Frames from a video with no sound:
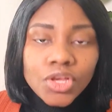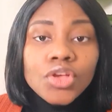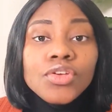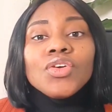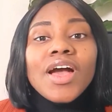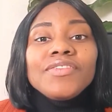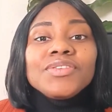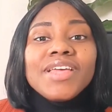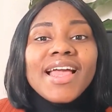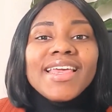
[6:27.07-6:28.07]
You have
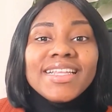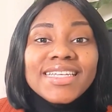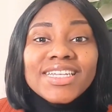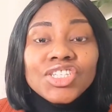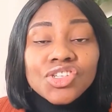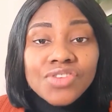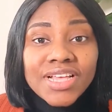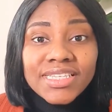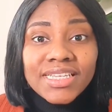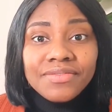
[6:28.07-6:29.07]
to go and get a
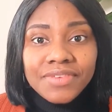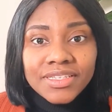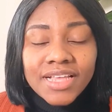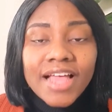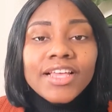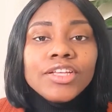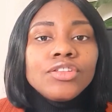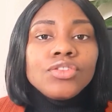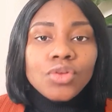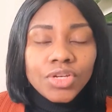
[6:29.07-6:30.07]
transit visa
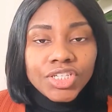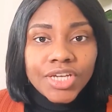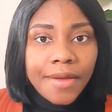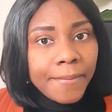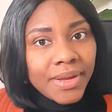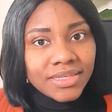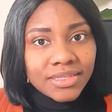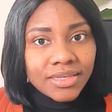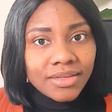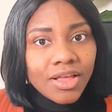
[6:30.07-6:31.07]
in Turkish
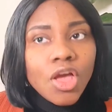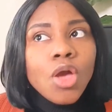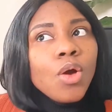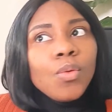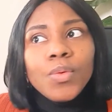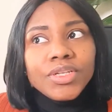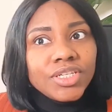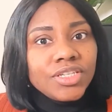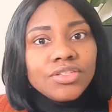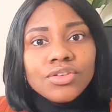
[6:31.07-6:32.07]
embassy, which
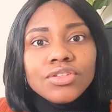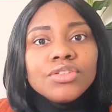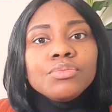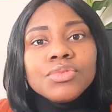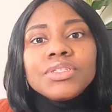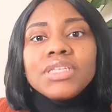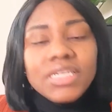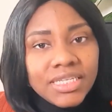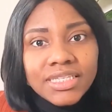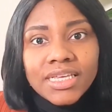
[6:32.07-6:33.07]
is not the most
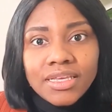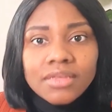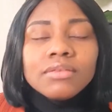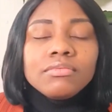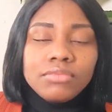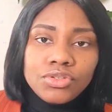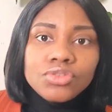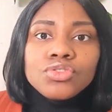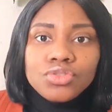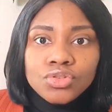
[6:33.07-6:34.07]
easy
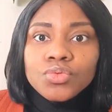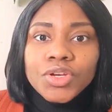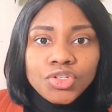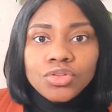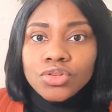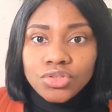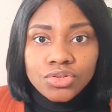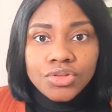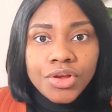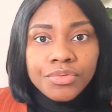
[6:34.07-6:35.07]
situation or
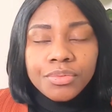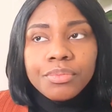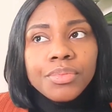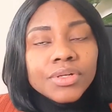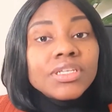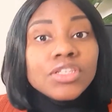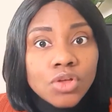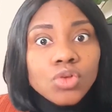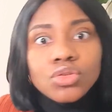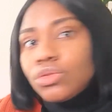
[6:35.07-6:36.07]
scenario, but
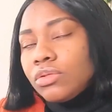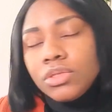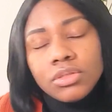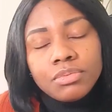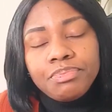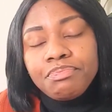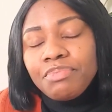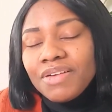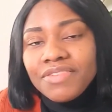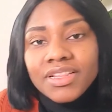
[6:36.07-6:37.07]
it's also is
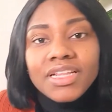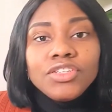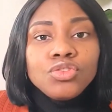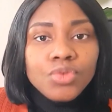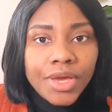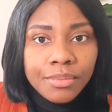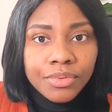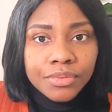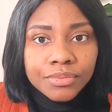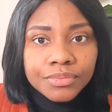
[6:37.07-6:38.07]
perfectly
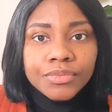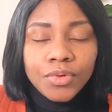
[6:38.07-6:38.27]
doable.